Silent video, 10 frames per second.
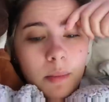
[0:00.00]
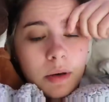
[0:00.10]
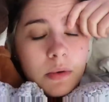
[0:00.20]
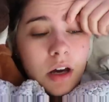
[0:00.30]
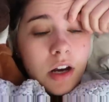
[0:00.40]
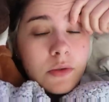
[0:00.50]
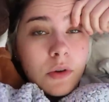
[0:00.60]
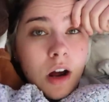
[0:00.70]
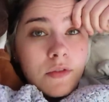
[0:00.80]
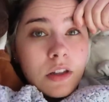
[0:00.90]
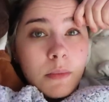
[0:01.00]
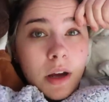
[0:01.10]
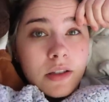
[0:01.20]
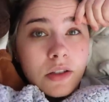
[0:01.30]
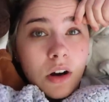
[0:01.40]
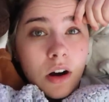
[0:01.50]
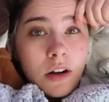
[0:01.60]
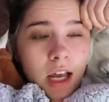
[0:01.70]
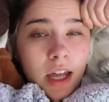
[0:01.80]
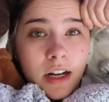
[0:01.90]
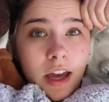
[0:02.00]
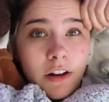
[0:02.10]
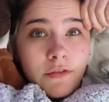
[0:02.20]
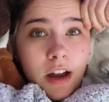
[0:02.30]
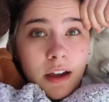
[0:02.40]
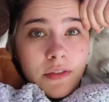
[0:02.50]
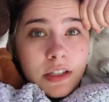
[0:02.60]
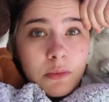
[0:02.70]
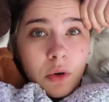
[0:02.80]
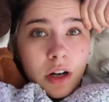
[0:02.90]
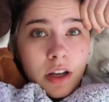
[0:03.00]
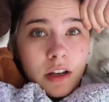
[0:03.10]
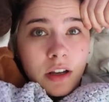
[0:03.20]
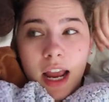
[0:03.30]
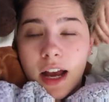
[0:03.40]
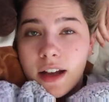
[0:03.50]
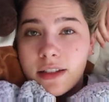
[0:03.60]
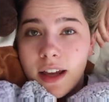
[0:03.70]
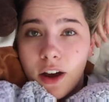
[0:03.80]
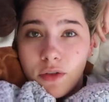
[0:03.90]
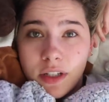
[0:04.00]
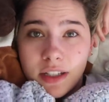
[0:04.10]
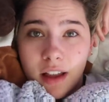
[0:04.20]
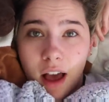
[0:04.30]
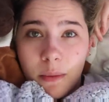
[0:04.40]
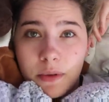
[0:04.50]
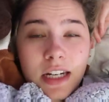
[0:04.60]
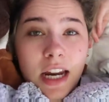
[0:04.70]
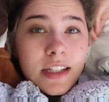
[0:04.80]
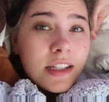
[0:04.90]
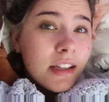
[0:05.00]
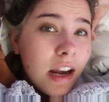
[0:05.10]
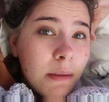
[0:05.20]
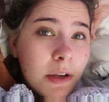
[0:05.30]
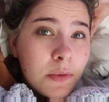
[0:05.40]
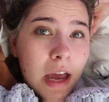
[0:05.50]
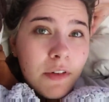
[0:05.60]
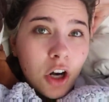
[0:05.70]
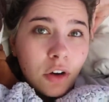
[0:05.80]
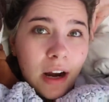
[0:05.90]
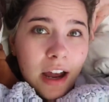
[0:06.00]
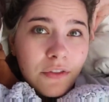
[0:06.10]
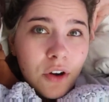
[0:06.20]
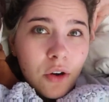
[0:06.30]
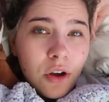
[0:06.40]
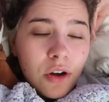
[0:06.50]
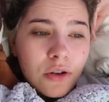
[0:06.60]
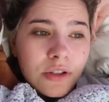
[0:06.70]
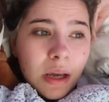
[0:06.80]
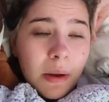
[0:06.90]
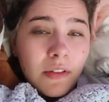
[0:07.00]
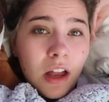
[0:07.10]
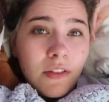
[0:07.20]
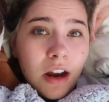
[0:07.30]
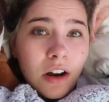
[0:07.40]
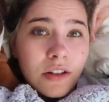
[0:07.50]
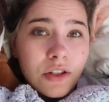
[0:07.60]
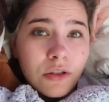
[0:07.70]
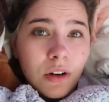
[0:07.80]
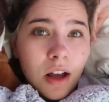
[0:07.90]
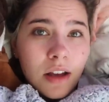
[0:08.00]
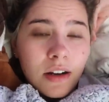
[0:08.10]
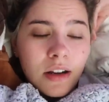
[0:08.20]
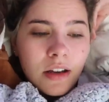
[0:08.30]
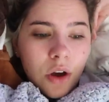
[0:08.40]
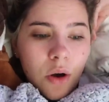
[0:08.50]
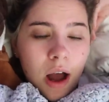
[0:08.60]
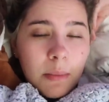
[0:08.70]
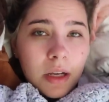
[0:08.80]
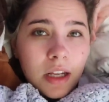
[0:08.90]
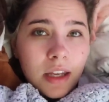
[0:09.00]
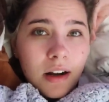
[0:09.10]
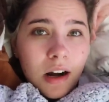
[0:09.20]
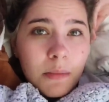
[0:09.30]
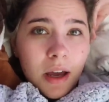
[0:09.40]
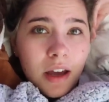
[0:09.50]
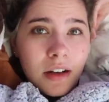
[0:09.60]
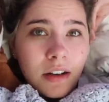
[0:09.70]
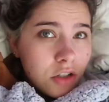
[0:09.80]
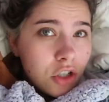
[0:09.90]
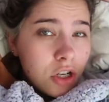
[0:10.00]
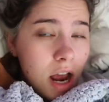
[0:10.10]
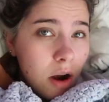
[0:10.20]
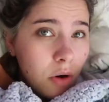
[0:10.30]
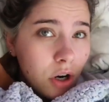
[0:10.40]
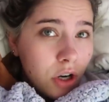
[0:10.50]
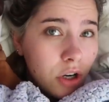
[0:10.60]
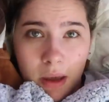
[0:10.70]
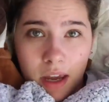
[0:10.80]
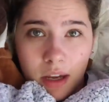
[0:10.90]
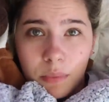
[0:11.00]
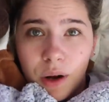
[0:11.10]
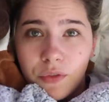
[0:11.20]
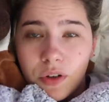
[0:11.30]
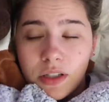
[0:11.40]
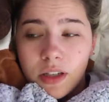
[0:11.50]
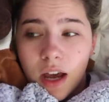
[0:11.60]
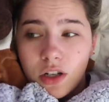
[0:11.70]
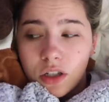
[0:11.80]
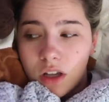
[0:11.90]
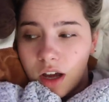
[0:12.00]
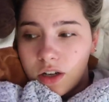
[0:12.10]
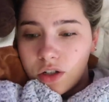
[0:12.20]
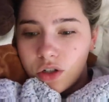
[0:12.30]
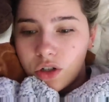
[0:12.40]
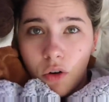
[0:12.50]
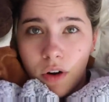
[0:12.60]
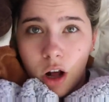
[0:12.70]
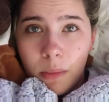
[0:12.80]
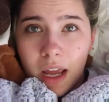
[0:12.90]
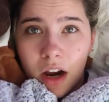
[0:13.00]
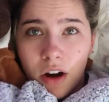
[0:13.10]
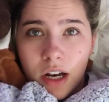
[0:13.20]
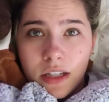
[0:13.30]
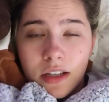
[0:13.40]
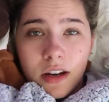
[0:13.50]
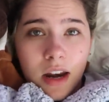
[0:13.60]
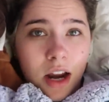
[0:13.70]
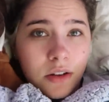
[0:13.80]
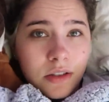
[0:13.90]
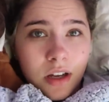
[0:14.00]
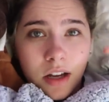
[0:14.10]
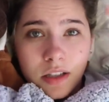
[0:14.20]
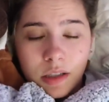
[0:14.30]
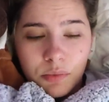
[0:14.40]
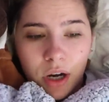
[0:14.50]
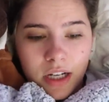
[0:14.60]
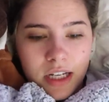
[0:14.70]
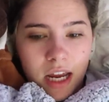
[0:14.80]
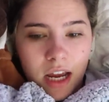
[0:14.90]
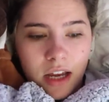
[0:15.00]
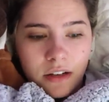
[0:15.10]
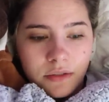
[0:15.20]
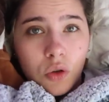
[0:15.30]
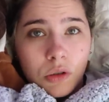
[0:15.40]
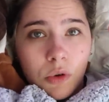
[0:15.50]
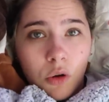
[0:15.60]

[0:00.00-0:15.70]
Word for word: I'm gonna be honest, we're not off to the best start. I had a nine oh five this morning and I overslept. Today's exciting because we have our grad photos and we have a lot of errands to run. So I'm gonna get out of bed, shower, make breakfast slash lunch, go run all my errands, nails done, spray tan, do some